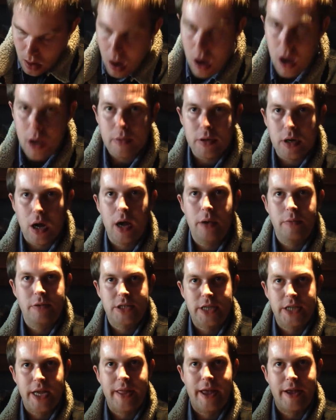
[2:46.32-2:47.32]
I would, I would
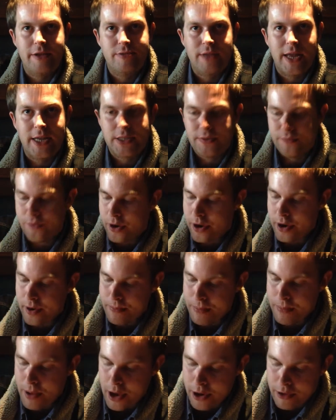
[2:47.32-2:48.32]
say that that's a very good
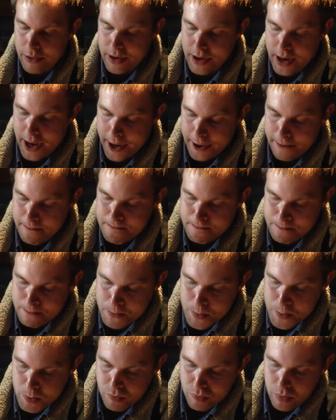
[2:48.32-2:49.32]
burger indeed.
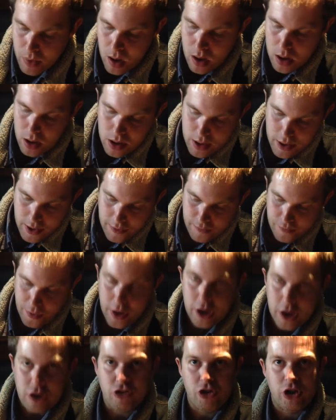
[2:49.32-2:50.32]

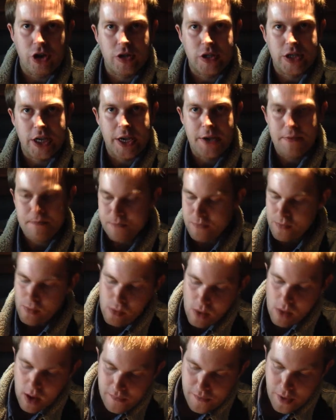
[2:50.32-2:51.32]
Very juicy,
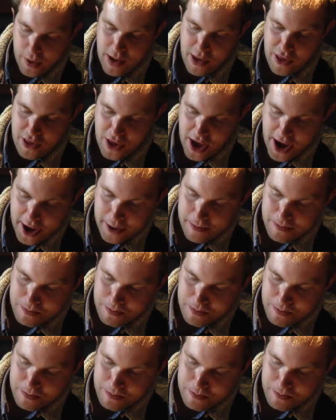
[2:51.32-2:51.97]
very thick.